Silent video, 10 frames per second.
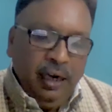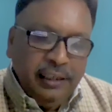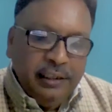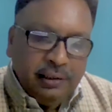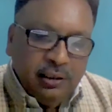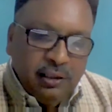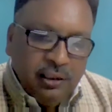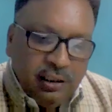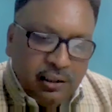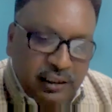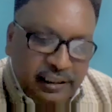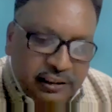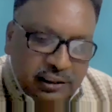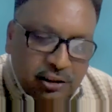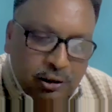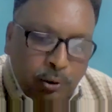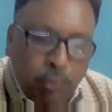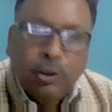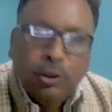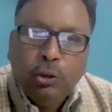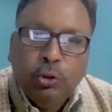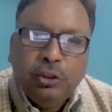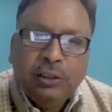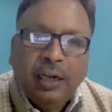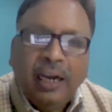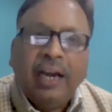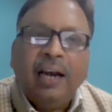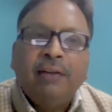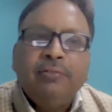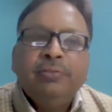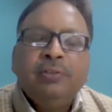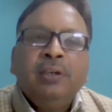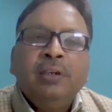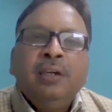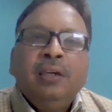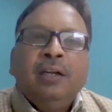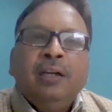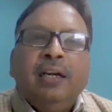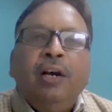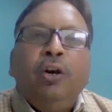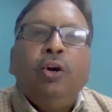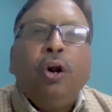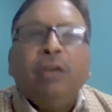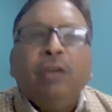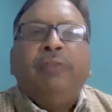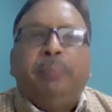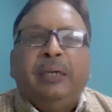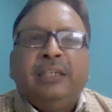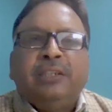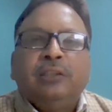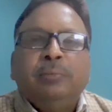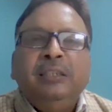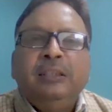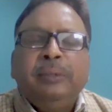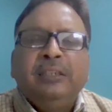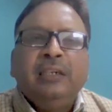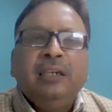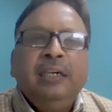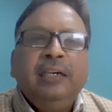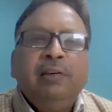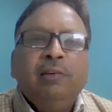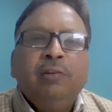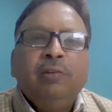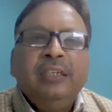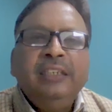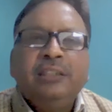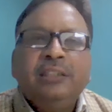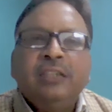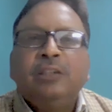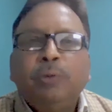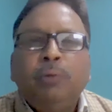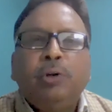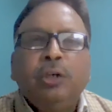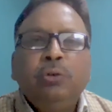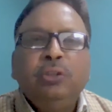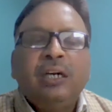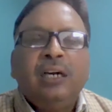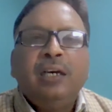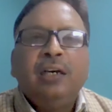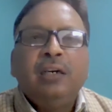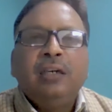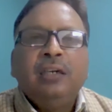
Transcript: And these system on modules have a lot of applications. Means basically these system on modules are